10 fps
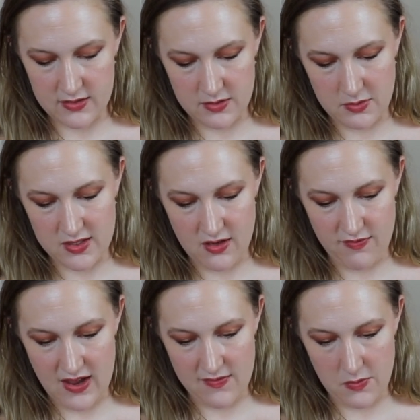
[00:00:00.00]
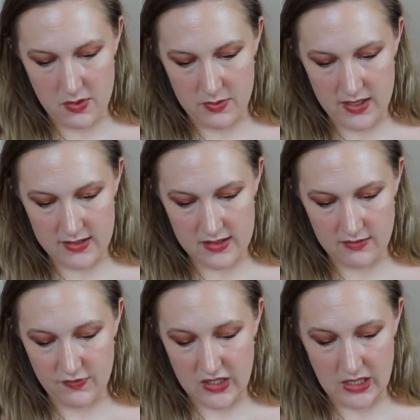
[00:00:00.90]
So what's the five in one? What else?
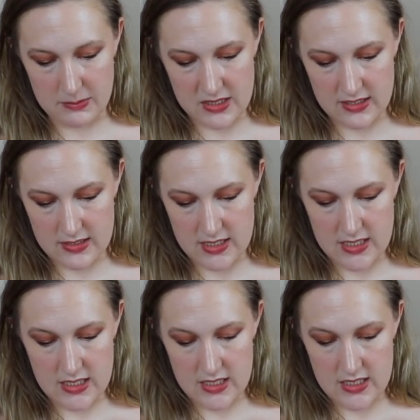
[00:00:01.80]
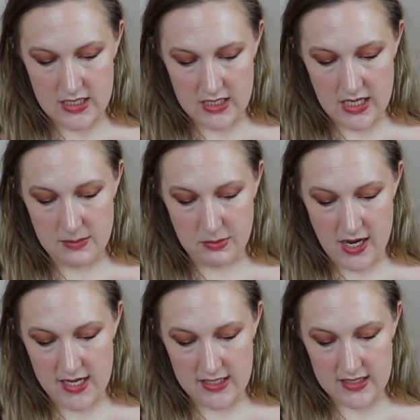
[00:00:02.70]
It firms, it
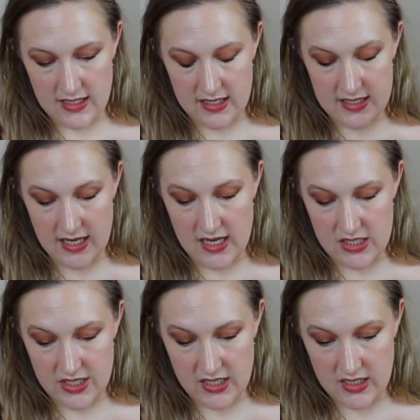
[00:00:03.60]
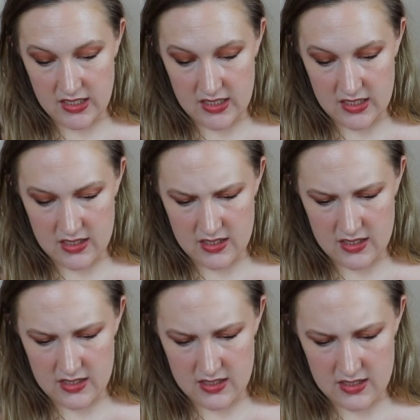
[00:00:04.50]
brightens, anti-aging,
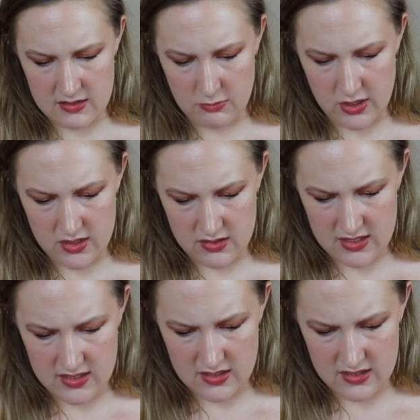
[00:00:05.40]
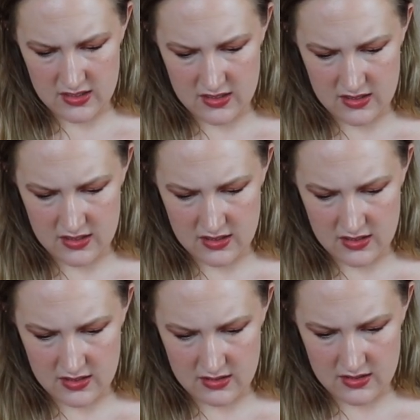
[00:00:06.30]
moisturizes,
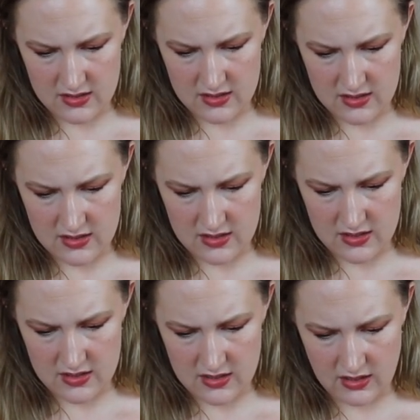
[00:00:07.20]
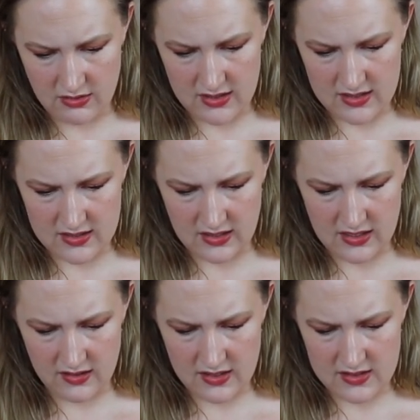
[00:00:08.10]
increases skin
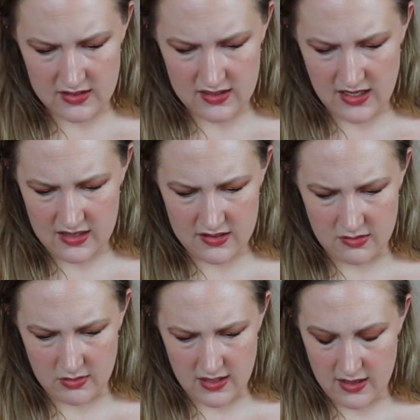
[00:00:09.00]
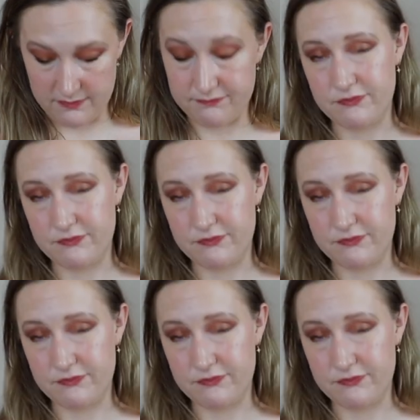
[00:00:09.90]
elasticity. I don't know. Uh,